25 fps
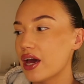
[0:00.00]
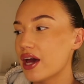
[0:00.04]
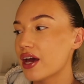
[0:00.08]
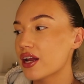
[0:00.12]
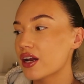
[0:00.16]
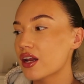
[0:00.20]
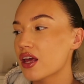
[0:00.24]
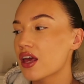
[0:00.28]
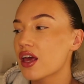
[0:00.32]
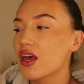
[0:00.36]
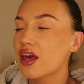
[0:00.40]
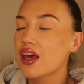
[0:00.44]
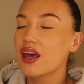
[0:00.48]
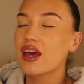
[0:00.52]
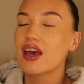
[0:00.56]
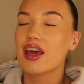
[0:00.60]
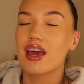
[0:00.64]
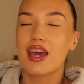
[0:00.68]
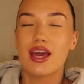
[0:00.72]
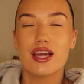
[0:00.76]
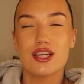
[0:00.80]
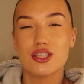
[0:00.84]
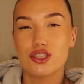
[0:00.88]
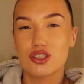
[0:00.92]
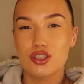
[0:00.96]
and
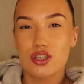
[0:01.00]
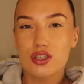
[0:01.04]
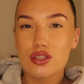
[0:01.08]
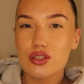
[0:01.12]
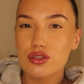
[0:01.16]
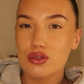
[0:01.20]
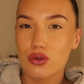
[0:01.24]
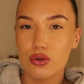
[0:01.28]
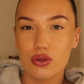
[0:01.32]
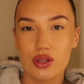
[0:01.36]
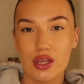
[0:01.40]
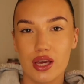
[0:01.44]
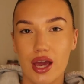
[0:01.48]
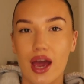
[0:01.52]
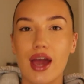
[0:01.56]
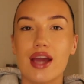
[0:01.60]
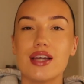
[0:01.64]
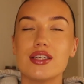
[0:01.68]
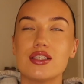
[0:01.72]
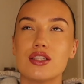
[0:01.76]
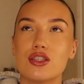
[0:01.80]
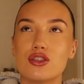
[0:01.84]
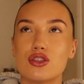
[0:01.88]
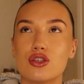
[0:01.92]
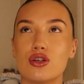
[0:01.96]
it's just not the
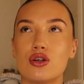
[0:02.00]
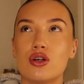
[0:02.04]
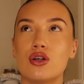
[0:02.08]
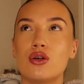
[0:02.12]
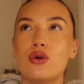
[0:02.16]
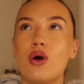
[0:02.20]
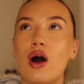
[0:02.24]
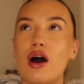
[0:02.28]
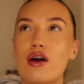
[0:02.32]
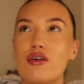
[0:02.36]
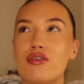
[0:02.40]
case at all.